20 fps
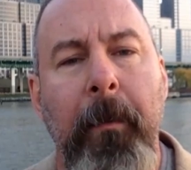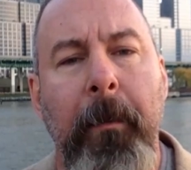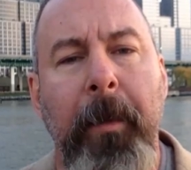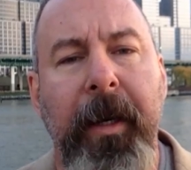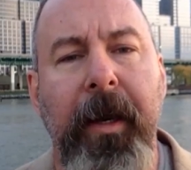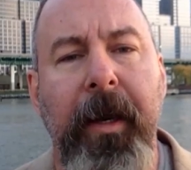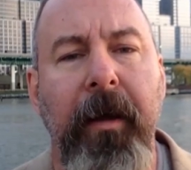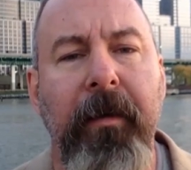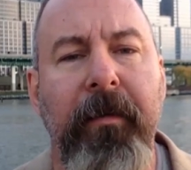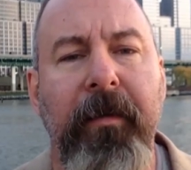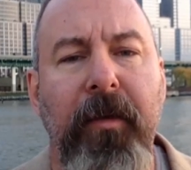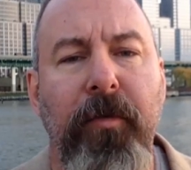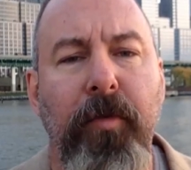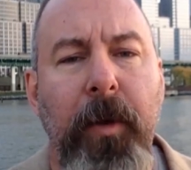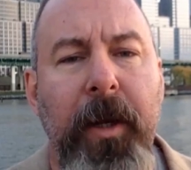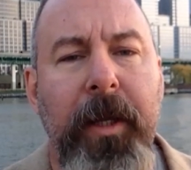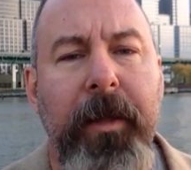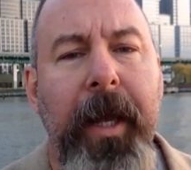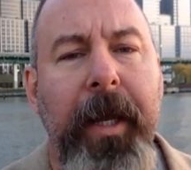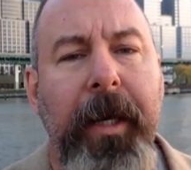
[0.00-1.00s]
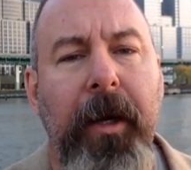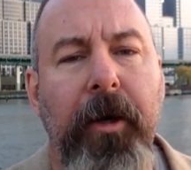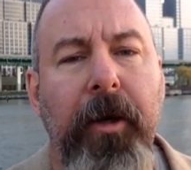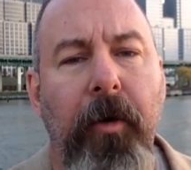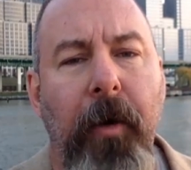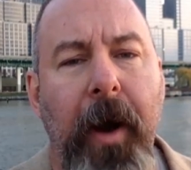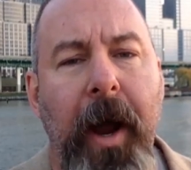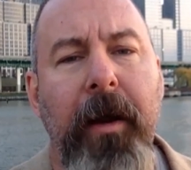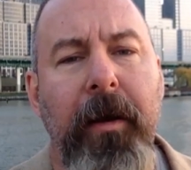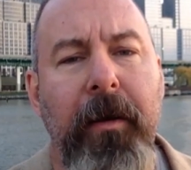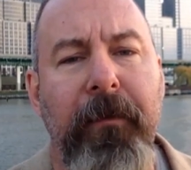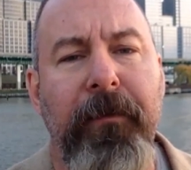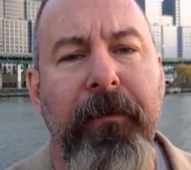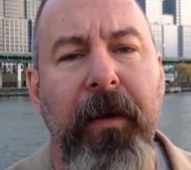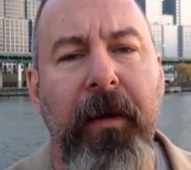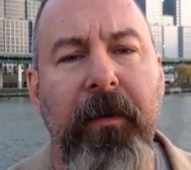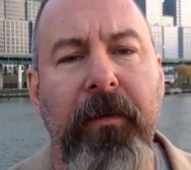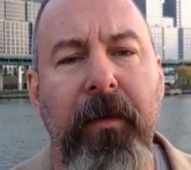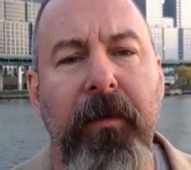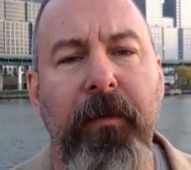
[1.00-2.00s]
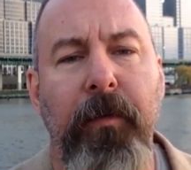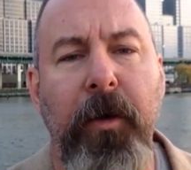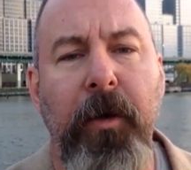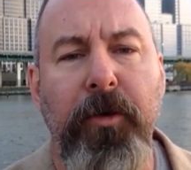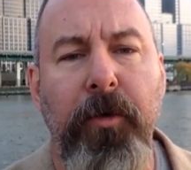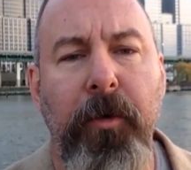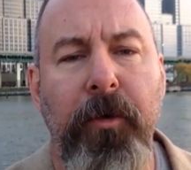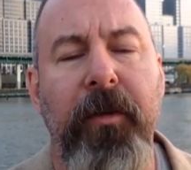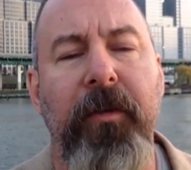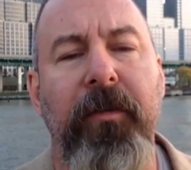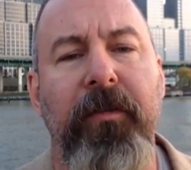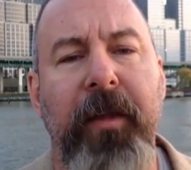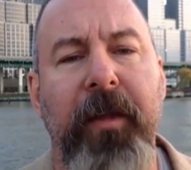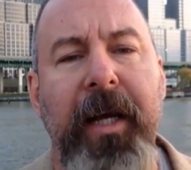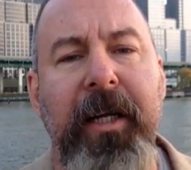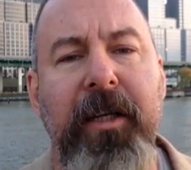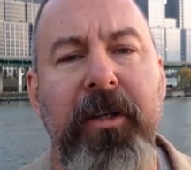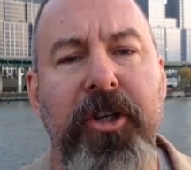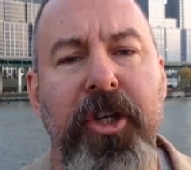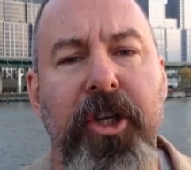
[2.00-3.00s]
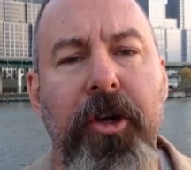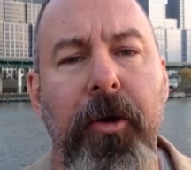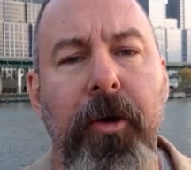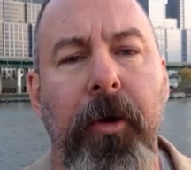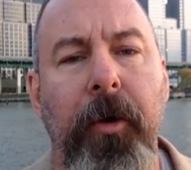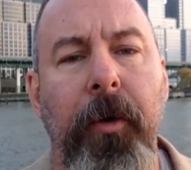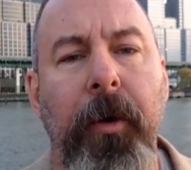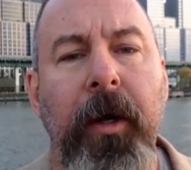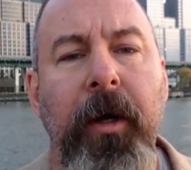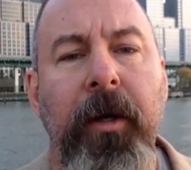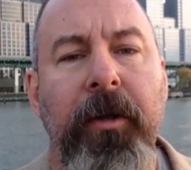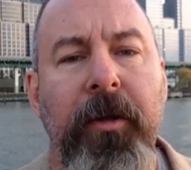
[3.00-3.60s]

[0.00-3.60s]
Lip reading: Because as we take a ground offensive, which was in stage 2,